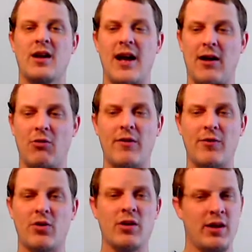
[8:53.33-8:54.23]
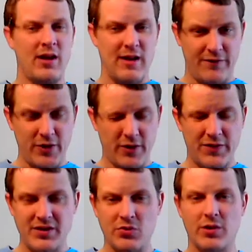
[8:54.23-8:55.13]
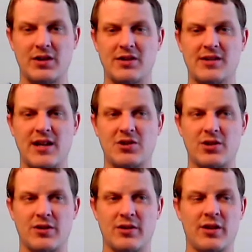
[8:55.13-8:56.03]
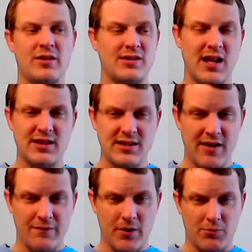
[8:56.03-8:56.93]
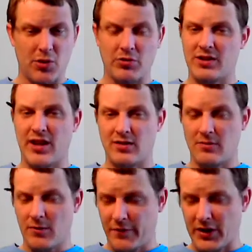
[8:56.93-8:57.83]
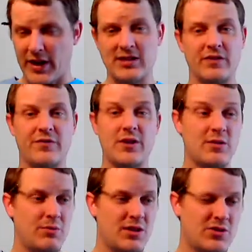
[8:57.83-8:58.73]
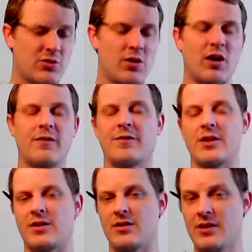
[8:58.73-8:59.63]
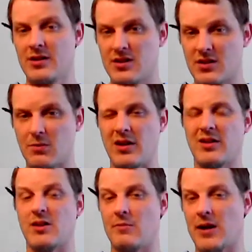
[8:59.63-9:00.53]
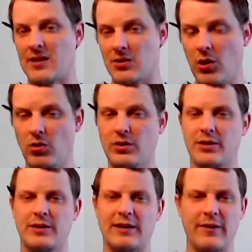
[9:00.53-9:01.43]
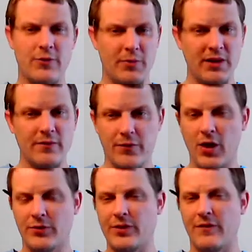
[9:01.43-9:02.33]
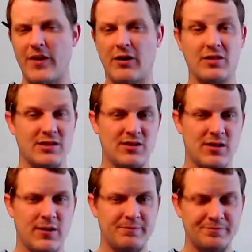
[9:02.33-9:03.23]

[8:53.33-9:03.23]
However, I feel if this organization takes that approach and that philosophy, Dimitroff and Smith and Mike Nolan and everybody involved with the Falcons,